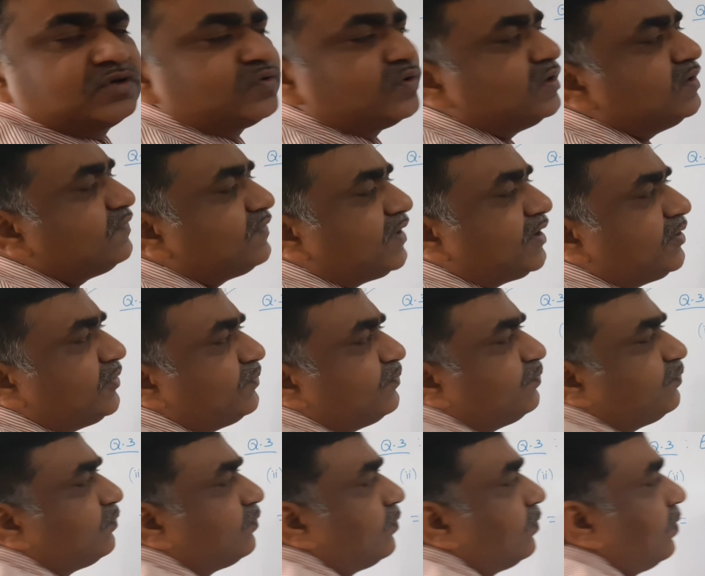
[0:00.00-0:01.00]
25
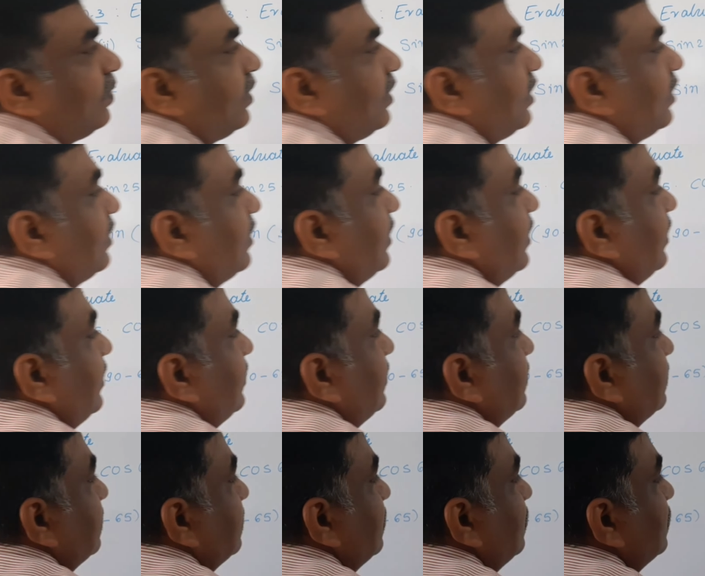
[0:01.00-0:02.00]
and
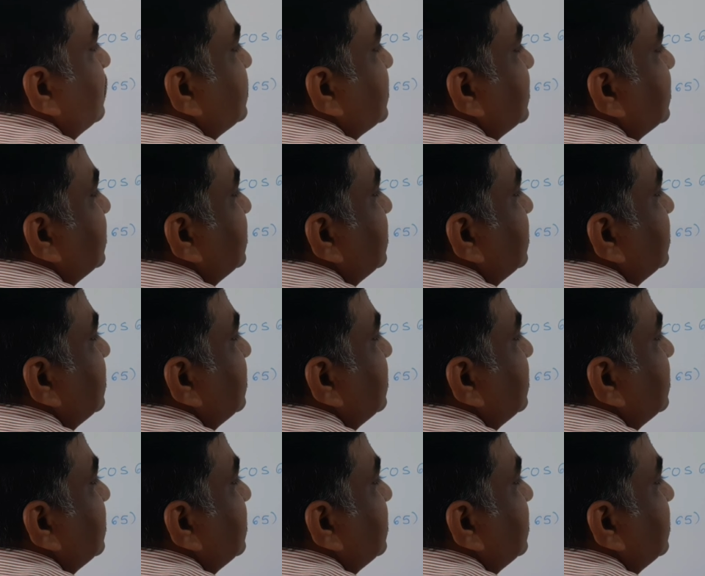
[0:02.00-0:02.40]
no change in